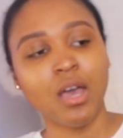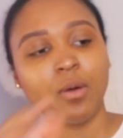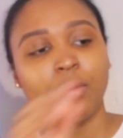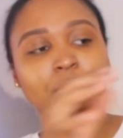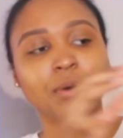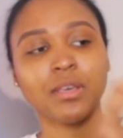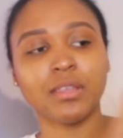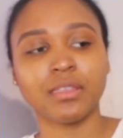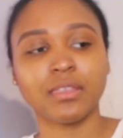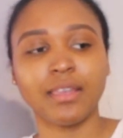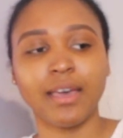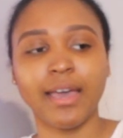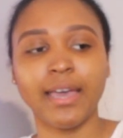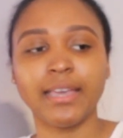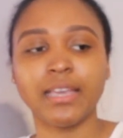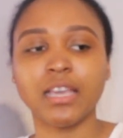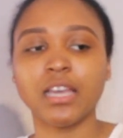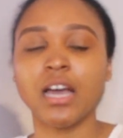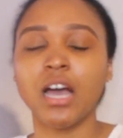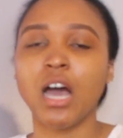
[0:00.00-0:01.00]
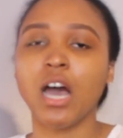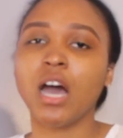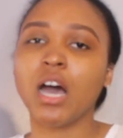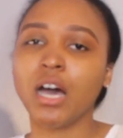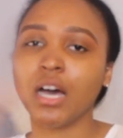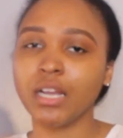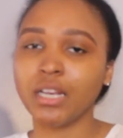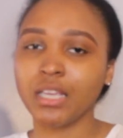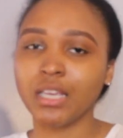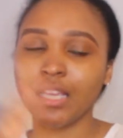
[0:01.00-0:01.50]
with like
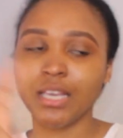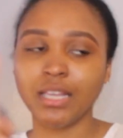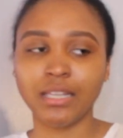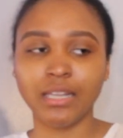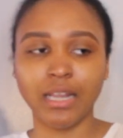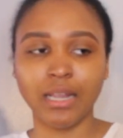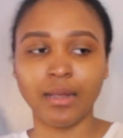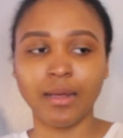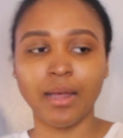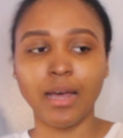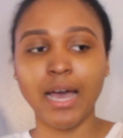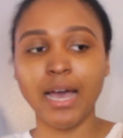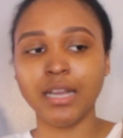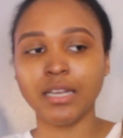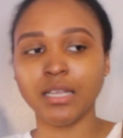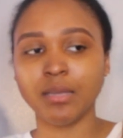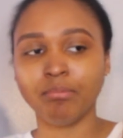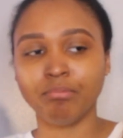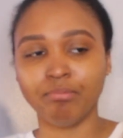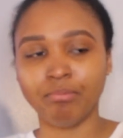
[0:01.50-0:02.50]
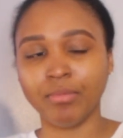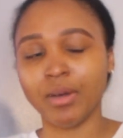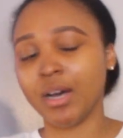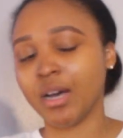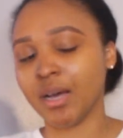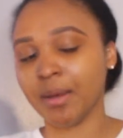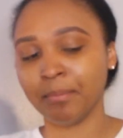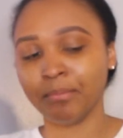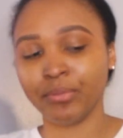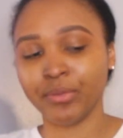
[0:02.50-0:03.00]
honey
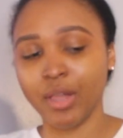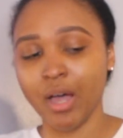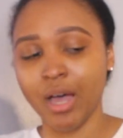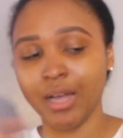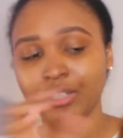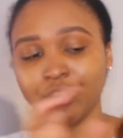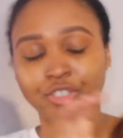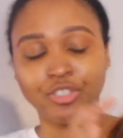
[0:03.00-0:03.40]
blonde